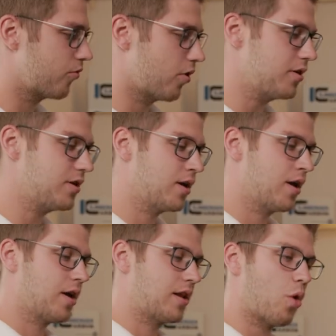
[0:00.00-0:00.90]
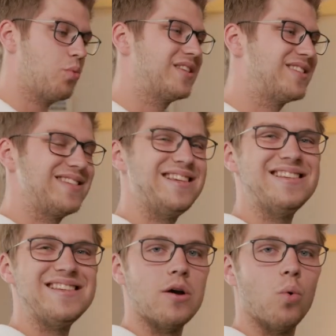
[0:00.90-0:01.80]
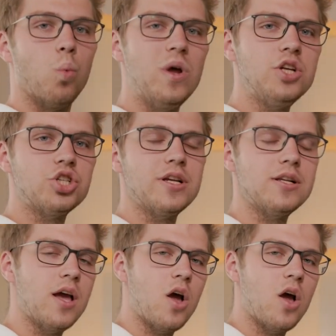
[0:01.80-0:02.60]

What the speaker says: the front. Now we see the windshield,